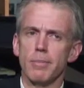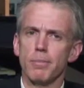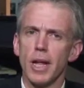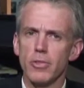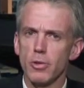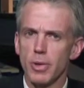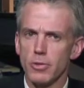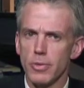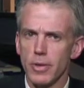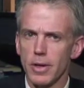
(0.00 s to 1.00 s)
Not so
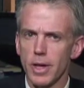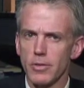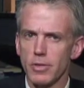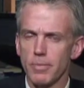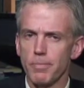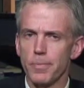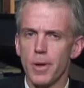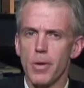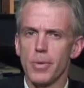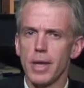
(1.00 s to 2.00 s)
much with concussion.
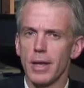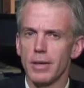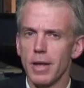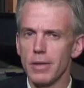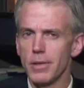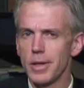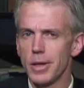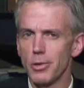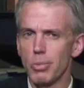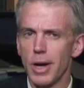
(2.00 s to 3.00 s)
We can't take a look
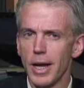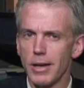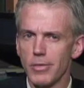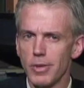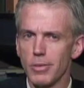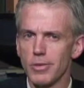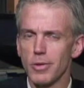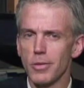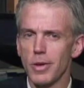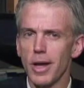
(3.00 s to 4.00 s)
at your brain and see what's
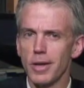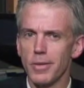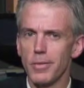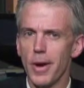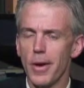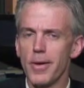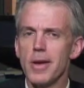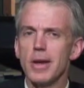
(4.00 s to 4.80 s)
going on in there.